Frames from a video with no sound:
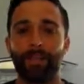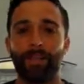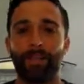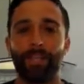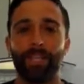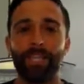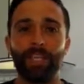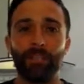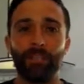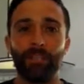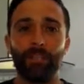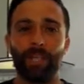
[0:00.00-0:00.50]

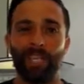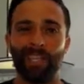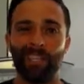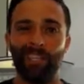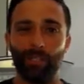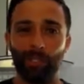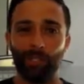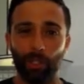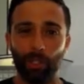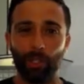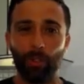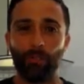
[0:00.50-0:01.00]
things we
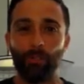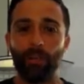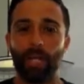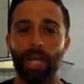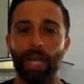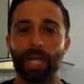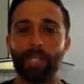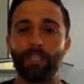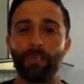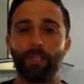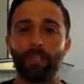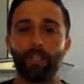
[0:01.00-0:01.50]
can do, but
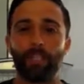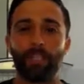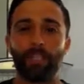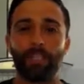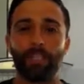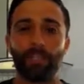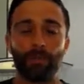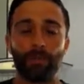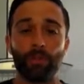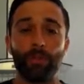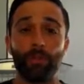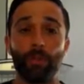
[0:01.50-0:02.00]
I just want to
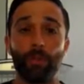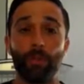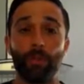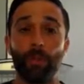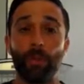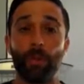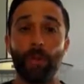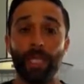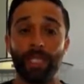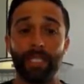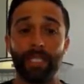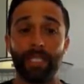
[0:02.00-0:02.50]
share with you a
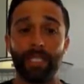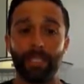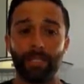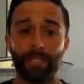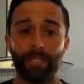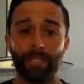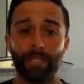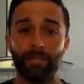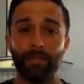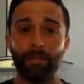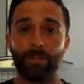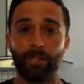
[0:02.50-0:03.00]
few
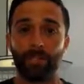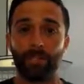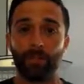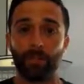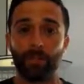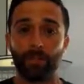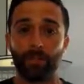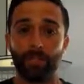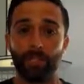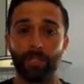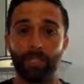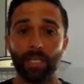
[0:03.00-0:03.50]
ideas that you can
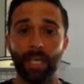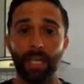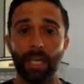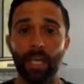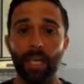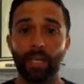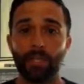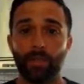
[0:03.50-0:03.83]
use.